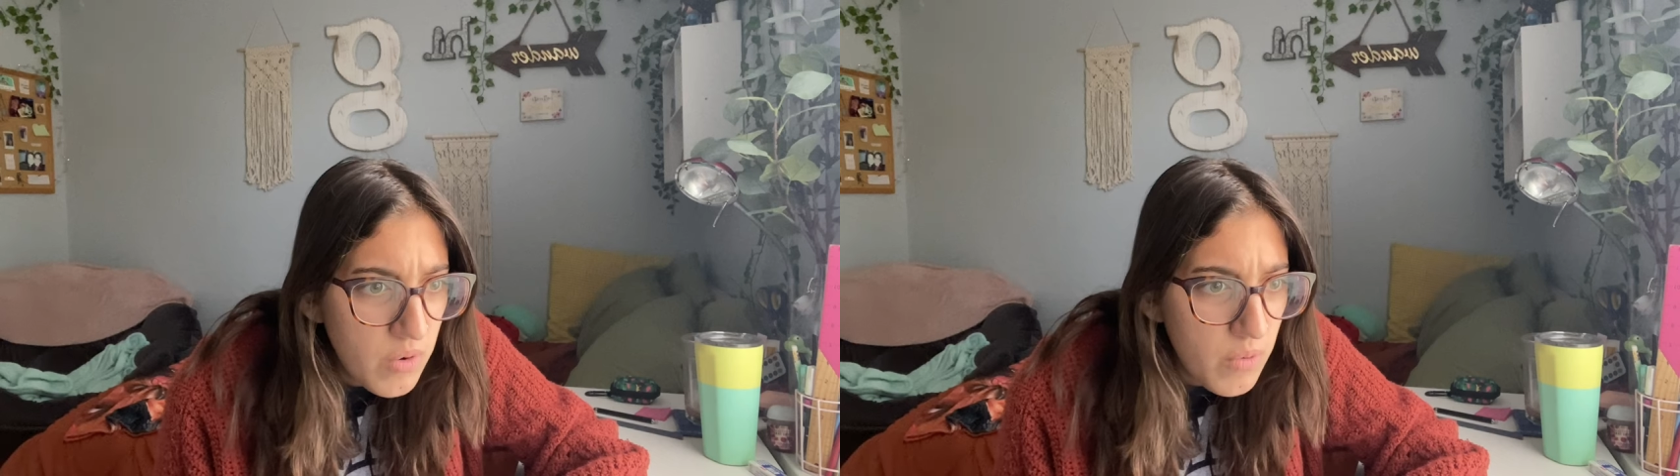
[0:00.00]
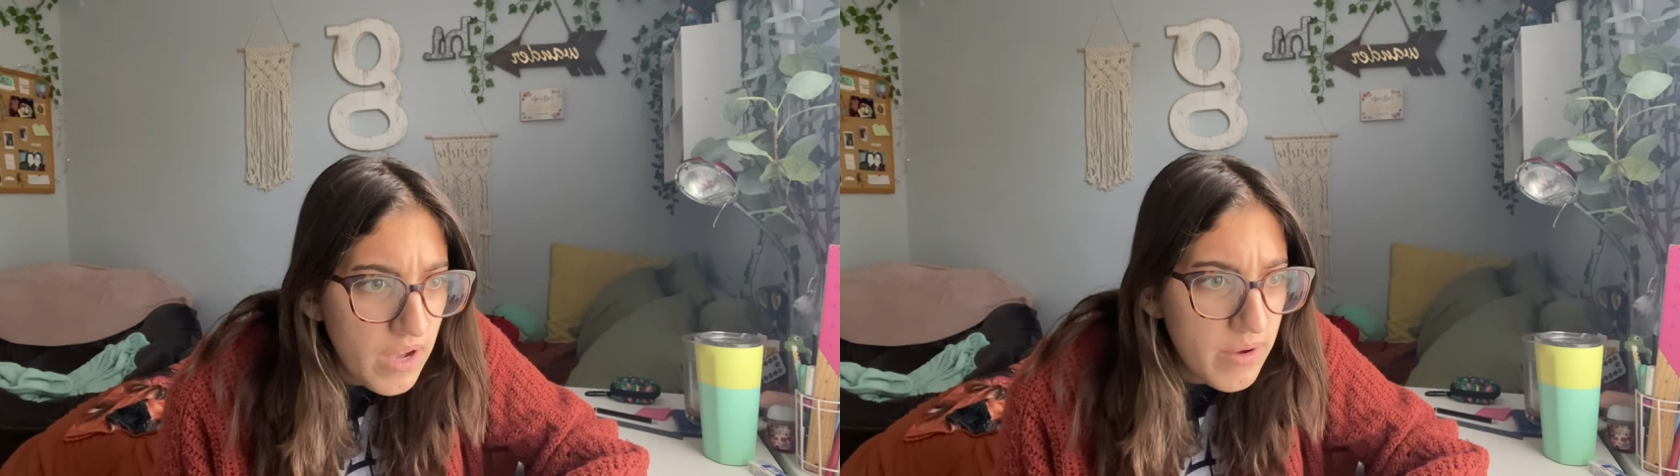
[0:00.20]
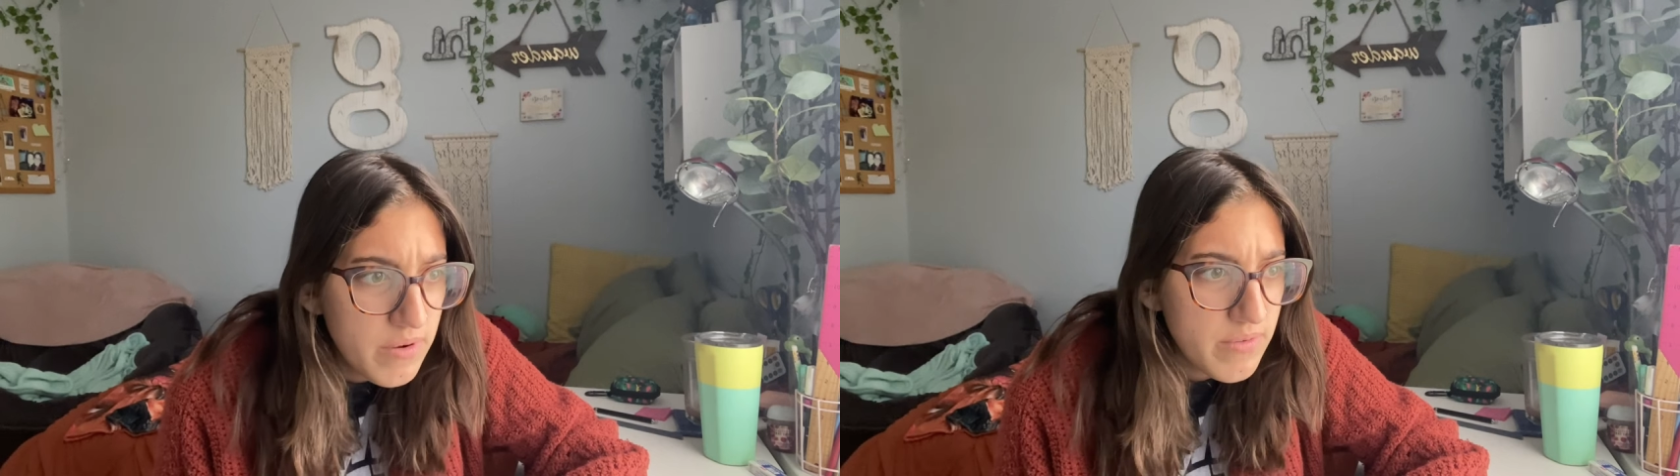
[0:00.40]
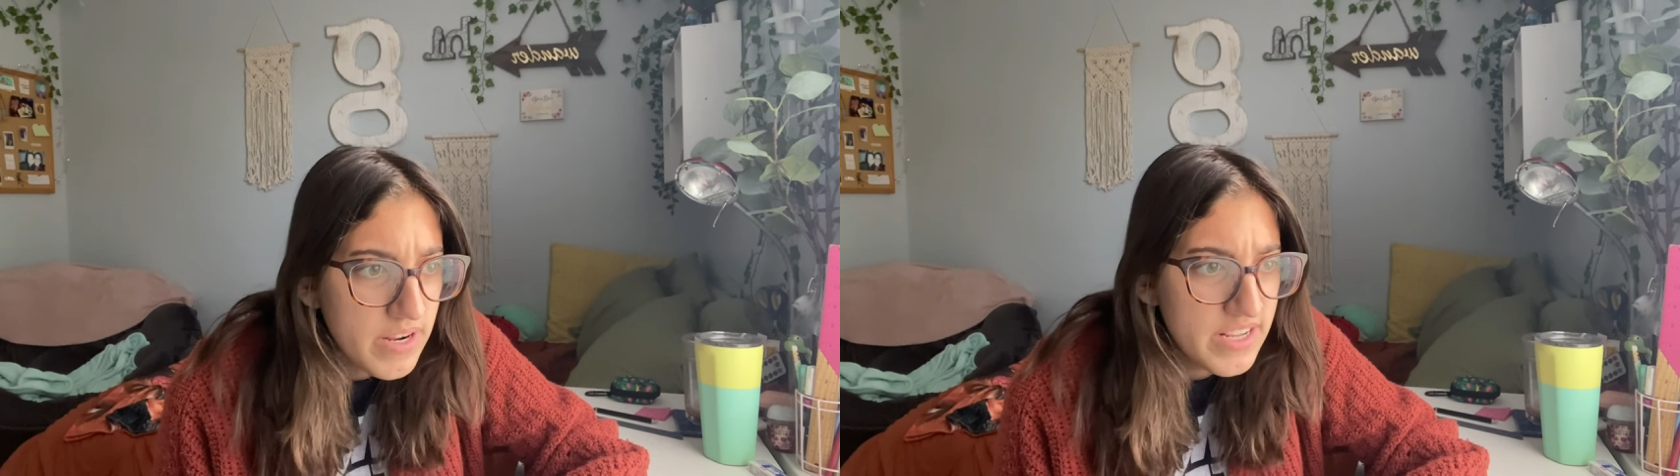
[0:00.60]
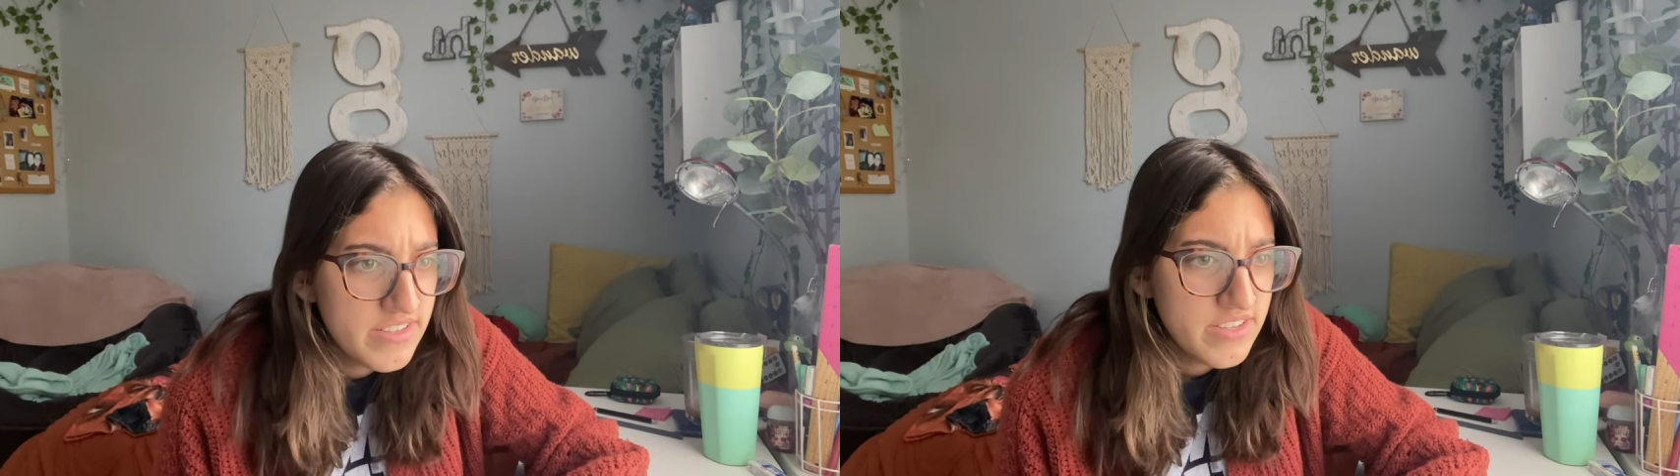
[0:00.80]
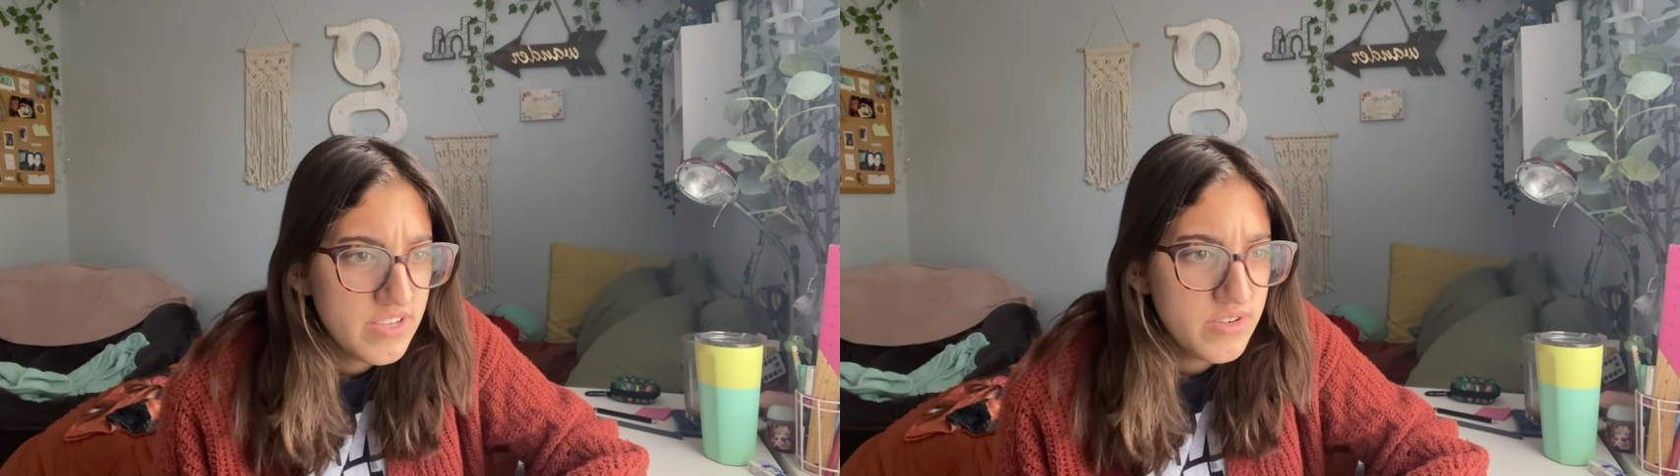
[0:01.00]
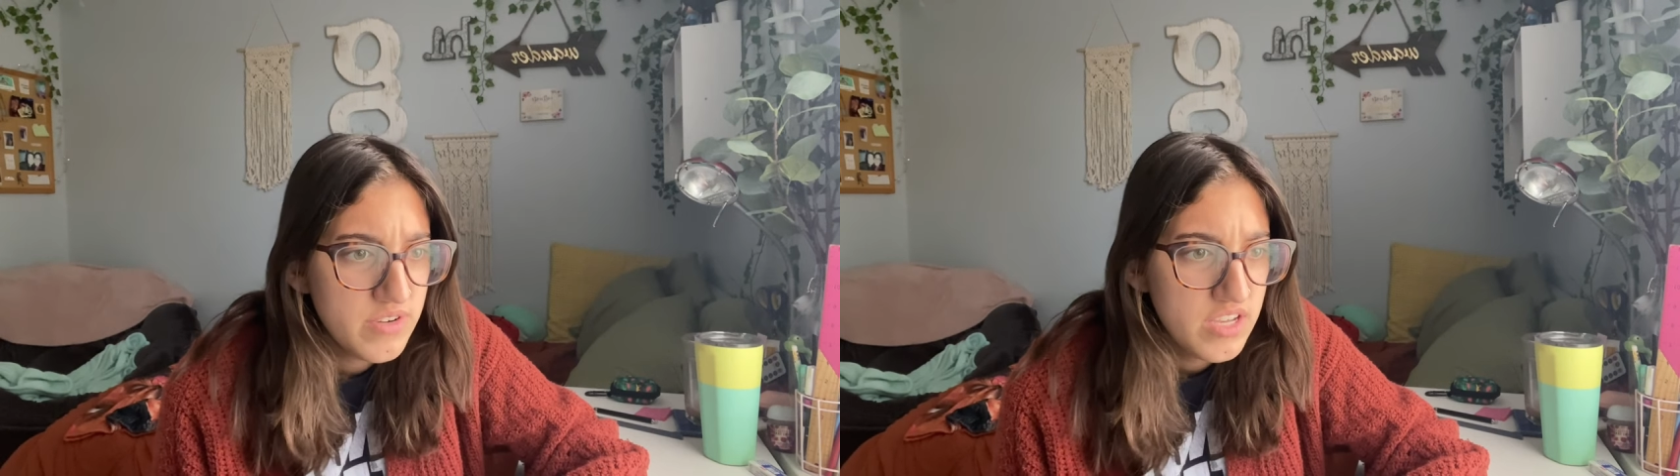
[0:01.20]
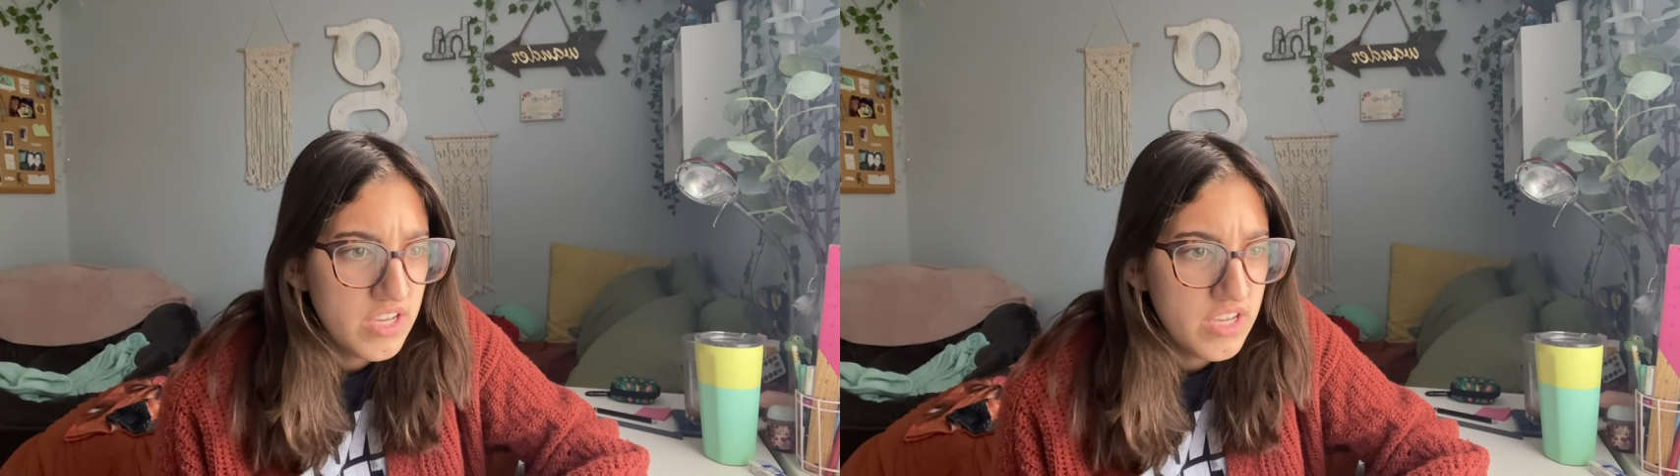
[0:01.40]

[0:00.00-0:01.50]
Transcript: Why are we writing to you?